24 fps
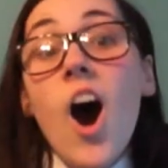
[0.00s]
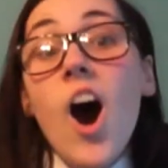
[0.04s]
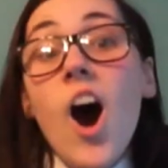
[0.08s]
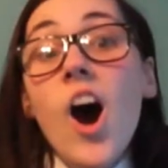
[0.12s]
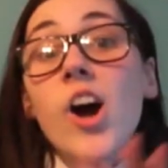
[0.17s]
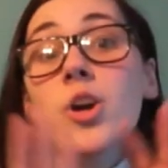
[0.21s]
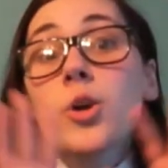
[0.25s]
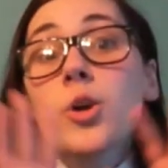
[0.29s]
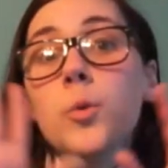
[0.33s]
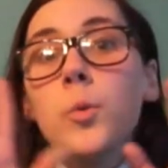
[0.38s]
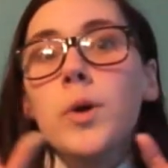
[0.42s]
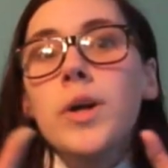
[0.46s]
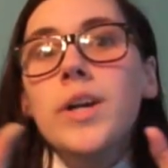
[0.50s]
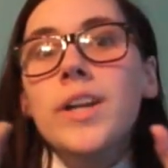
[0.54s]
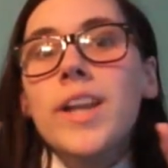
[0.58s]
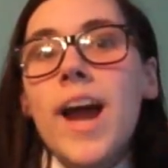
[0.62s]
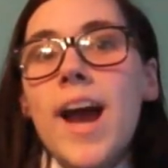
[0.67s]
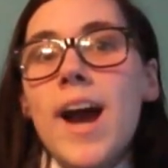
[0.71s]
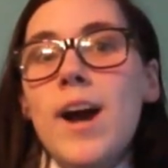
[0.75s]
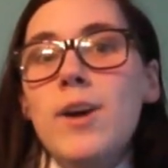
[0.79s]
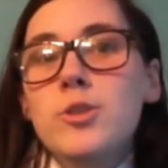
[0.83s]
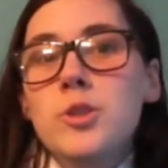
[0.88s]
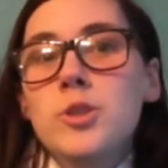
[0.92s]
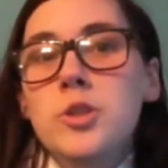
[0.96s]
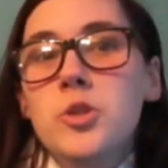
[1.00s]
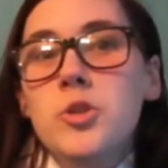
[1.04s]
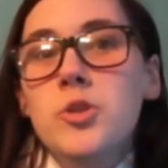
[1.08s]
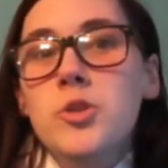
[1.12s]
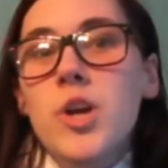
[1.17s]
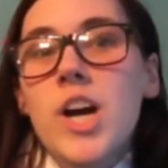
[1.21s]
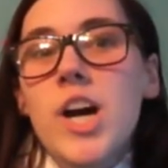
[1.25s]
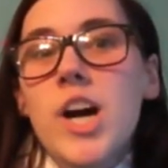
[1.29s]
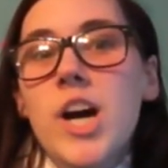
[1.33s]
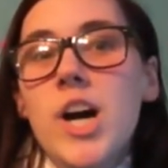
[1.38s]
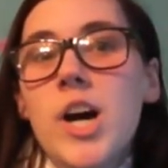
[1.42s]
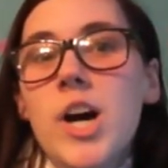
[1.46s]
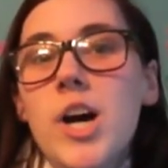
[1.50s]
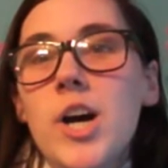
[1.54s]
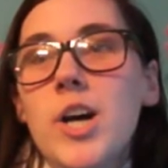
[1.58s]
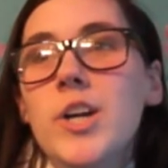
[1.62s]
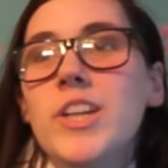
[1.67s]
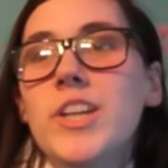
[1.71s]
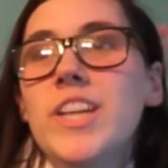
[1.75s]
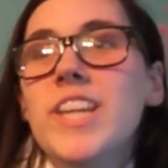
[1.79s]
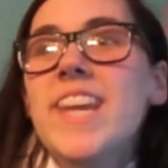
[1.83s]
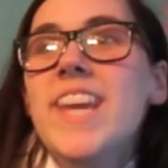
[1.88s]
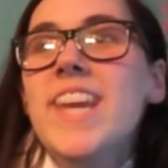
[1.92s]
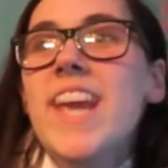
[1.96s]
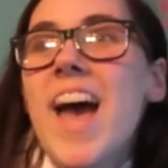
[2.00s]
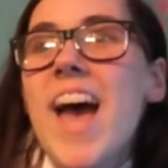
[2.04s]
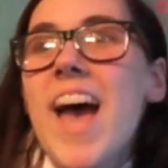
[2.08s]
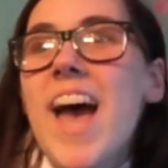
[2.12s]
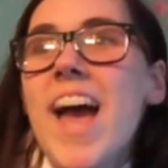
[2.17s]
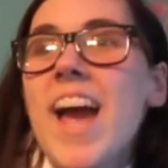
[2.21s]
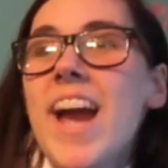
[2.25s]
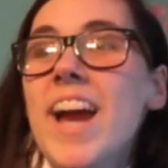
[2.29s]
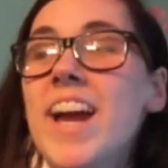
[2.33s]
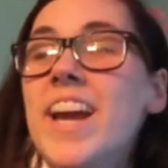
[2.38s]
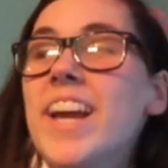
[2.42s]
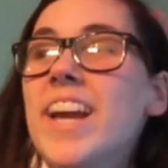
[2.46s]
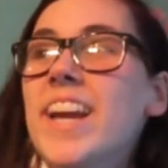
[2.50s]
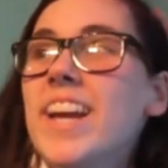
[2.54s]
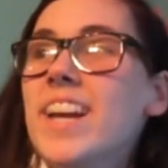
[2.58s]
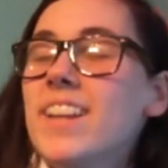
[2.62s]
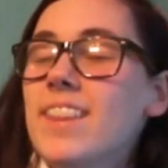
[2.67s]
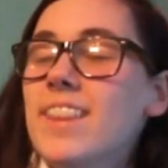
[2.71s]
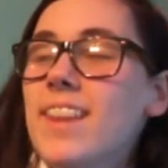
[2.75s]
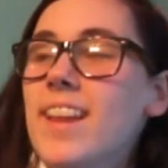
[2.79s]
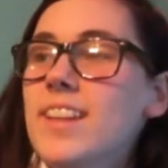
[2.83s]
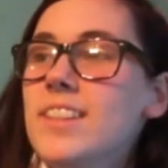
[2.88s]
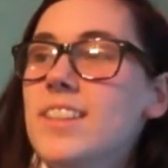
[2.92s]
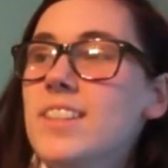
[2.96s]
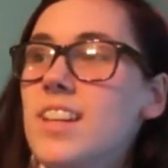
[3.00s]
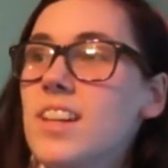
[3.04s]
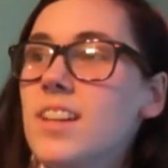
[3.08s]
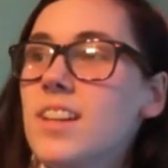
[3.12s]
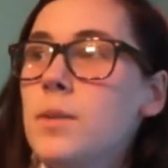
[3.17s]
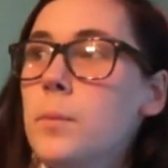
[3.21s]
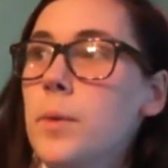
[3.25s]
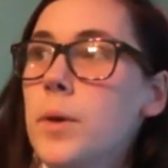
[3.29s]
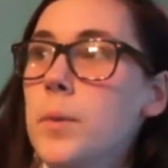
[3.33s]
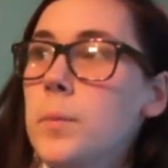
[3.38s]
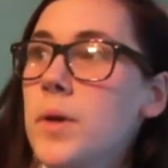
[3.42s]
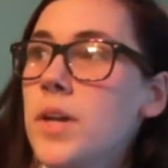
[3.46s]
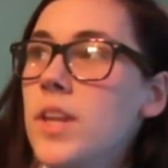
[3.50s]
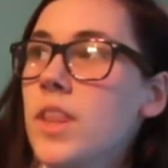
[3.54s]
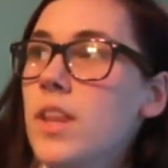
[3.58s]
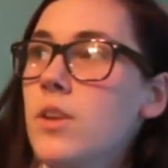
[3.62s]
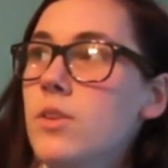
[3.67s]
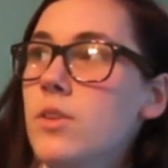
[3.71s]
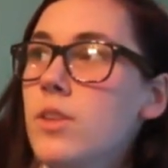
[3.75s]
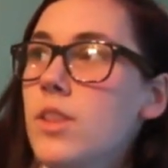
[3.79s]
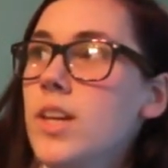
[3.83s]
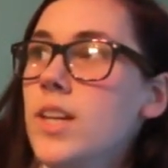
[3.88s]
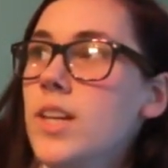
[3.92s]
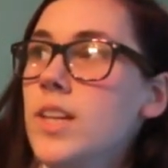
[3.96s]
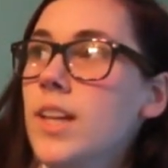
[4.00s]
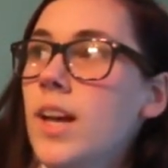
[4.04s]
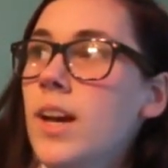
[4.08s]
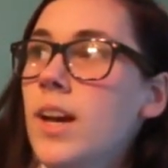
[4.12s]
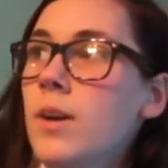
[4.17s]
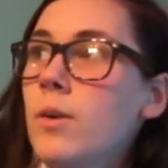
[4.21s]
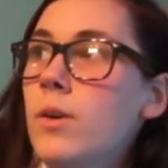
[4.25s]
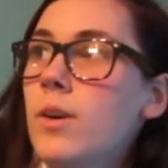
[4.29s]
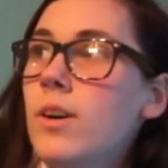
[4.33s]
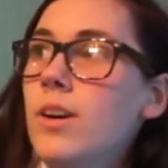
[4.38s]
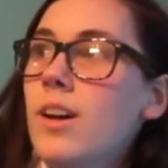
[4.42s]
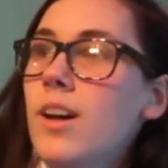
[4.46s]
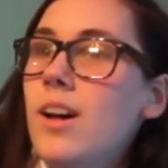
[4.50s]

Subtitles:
Awkward outro, yay! That's gonna be my new thing now.